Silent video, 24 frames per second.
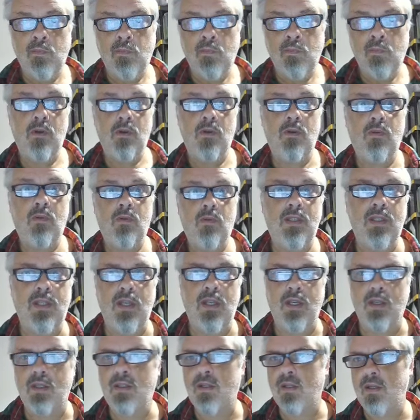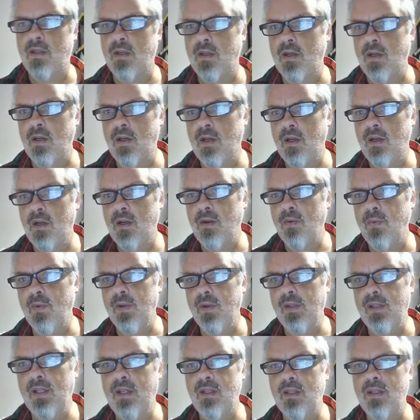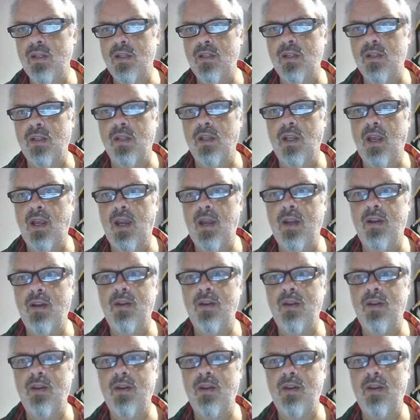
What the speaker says: Oh, what's this? Religious land.